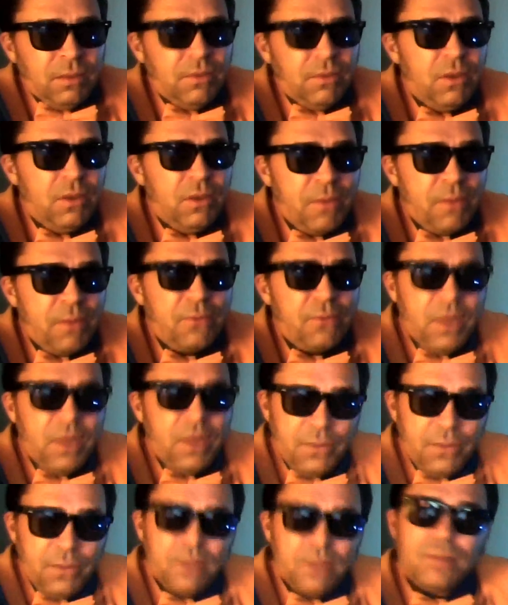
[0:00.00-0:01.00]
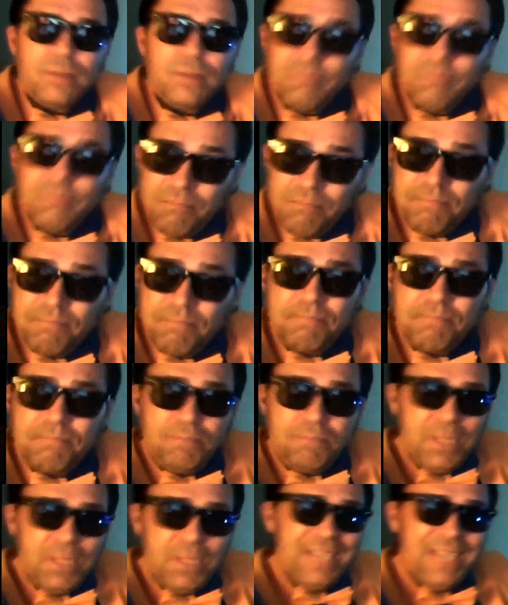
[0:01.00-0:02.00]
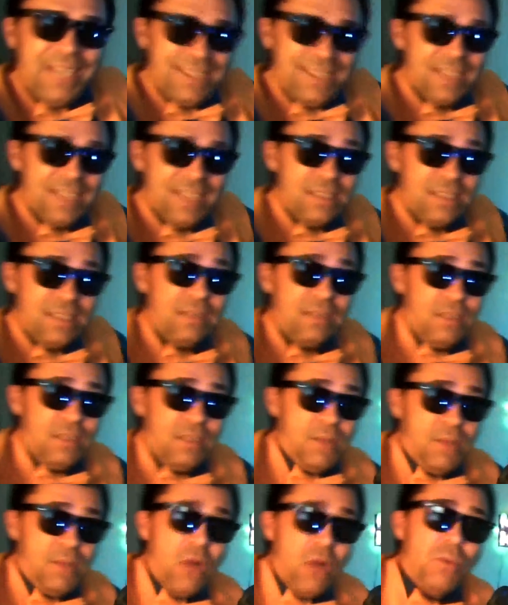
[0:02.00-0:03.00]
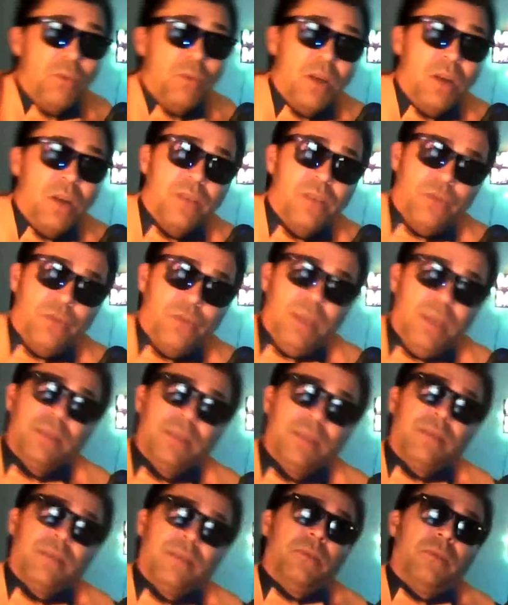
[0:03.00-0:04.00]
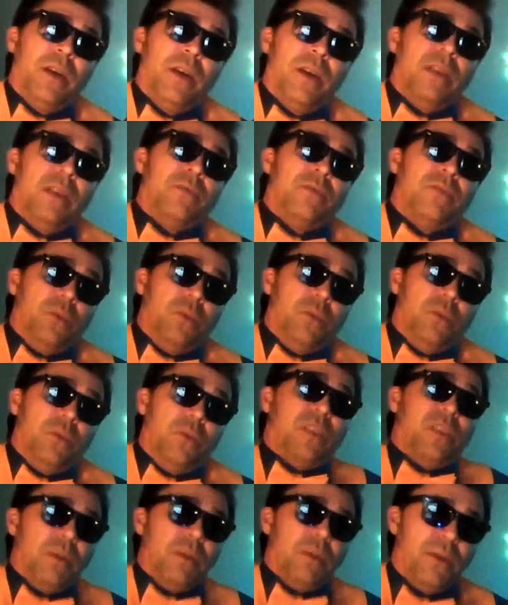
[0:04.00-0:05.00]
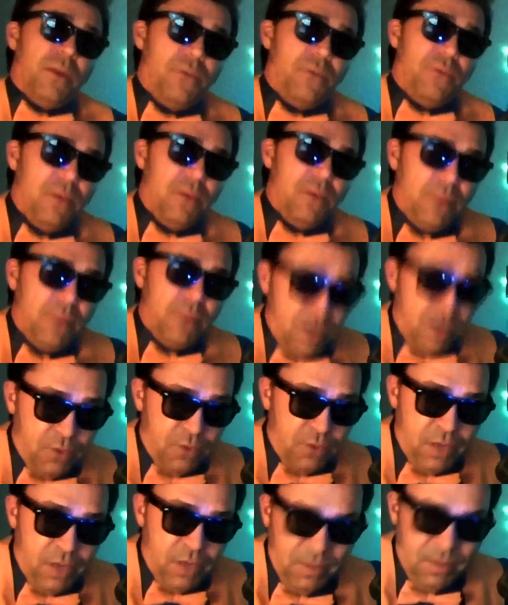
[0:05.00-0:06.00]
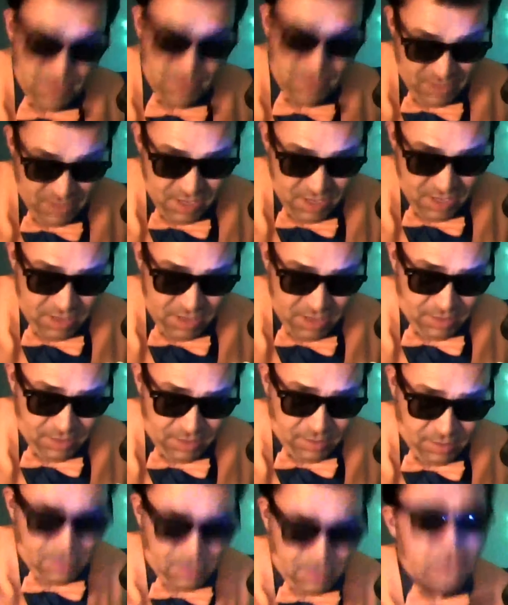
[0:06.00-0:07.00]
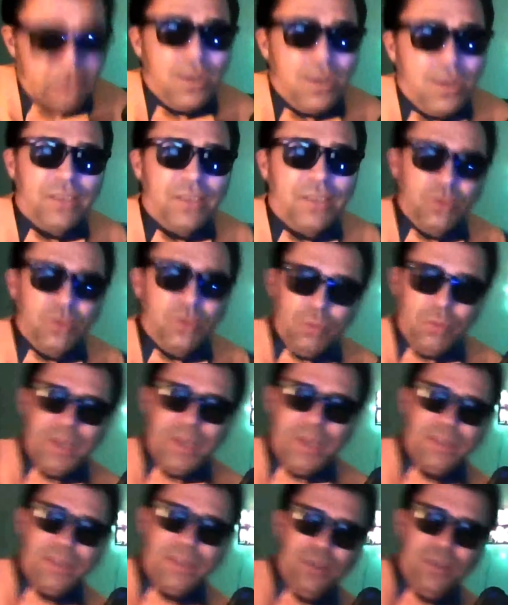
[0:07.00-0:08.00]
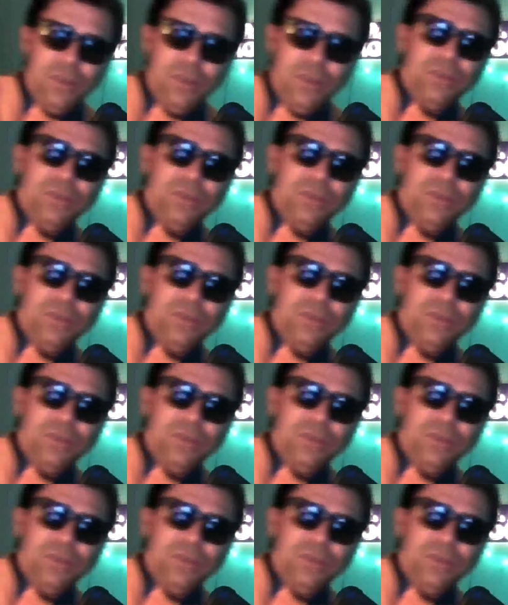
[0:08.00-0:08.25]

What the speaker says: of my frequent place is my home country, where the roots are coming from, Hungary, and I try to do the best, you know.